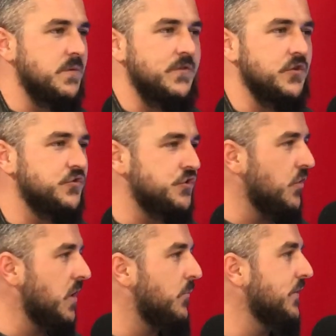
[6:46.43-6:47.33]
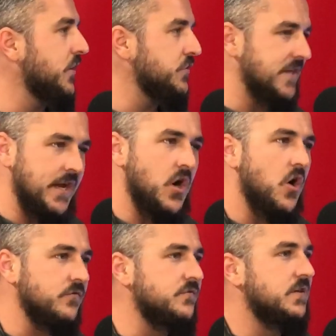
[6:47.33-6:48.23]
I mean, they're showing up on their day
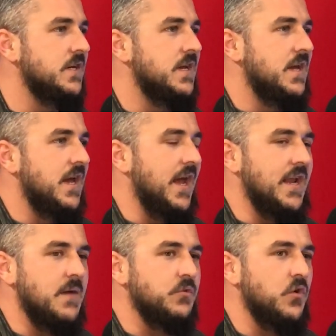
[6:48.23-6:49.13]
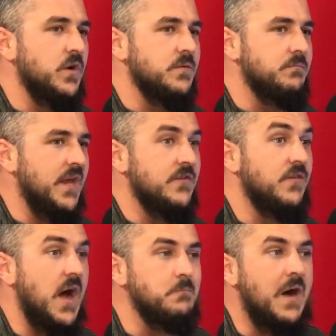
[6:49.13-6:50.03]
off and I'm going, man, if
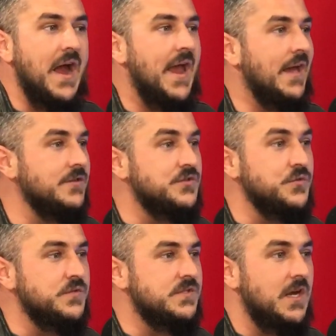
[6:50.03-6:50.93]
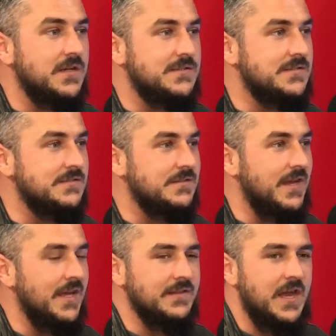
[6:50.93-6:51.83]
my attitude sucks,
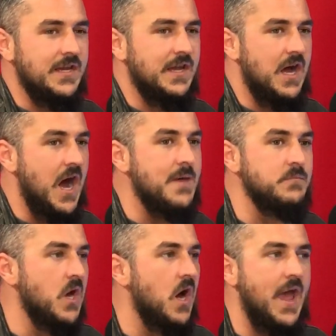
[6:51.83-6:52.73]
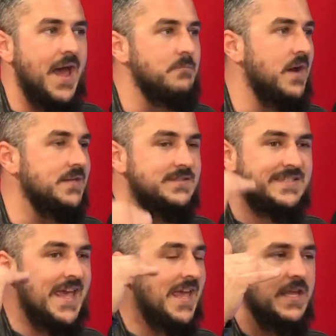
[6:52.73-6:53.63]
and like, I'm not at my
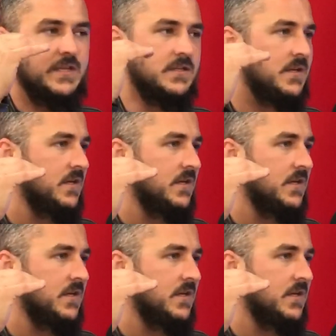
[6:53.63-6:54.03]
ten